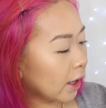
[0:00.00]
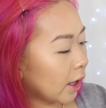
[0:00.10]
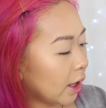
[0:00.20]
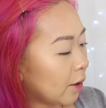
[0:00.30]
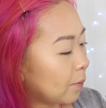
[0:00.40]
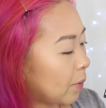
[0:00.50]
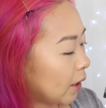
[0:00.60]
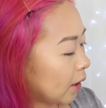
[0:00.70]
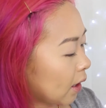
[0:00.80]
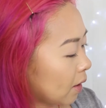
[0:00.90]
But
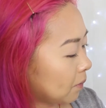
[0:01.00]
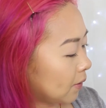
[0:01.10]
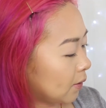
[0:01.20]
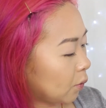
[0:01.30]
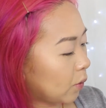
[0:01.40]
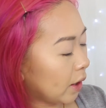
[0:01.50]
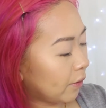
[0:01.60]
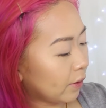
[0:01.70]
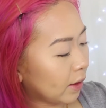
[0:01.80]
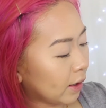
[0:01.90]
it comes
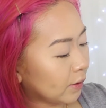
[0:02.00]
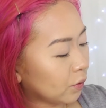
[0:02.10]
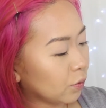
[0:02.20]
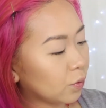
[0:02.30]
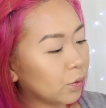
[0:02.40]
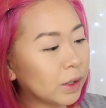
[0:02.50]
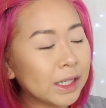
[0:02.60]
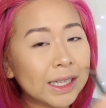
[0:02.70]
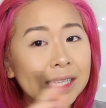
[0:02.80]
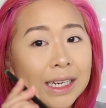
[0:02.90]
with this
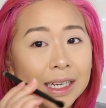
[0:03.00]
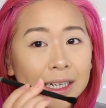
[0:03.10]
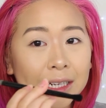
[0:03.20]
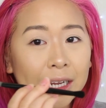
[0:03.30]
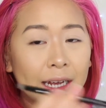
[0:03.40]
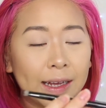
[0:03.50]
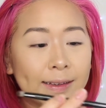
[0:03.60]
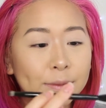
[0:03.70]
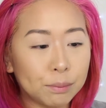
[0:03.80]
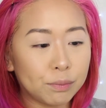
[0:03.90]
really
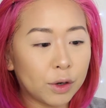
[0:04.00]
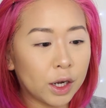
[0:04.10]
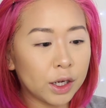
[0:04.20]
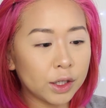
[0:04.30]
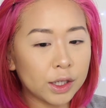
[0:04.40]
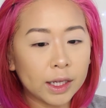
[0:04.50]
nice brush.